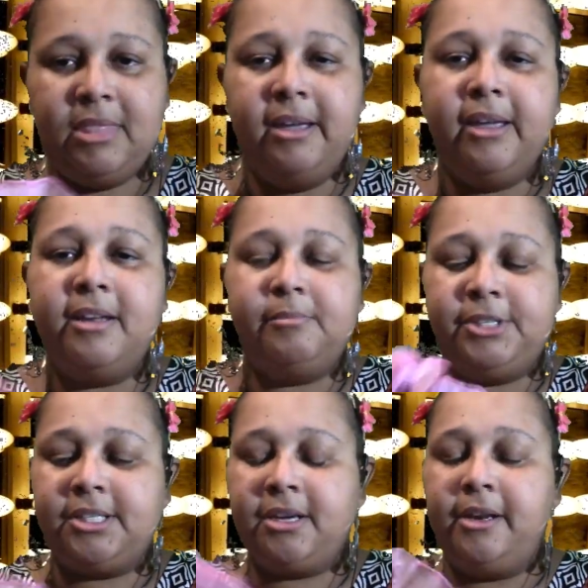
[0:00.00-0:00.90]
And I'm
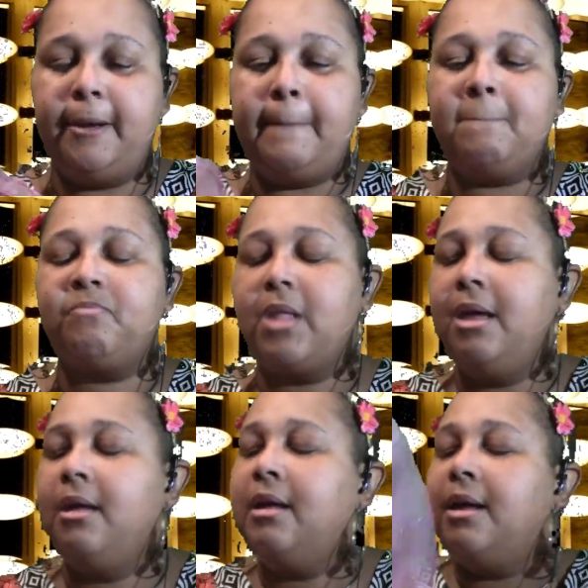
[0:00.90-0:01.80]
just going to
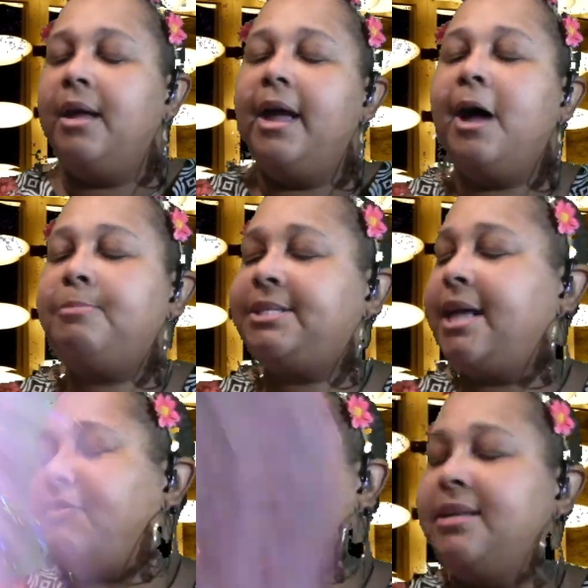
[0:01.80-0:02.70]
help
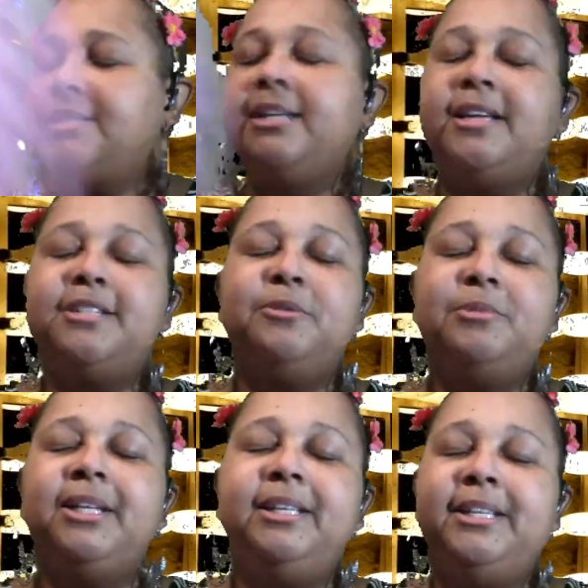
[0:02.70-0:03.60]
set this. It doesn't
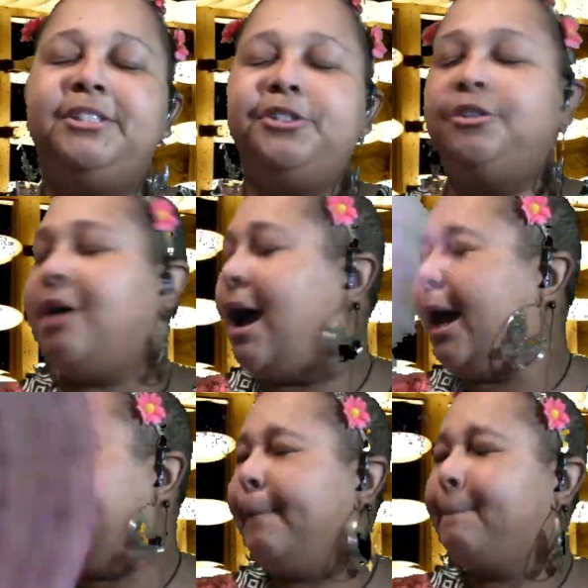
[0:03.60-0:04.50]
really need to dry,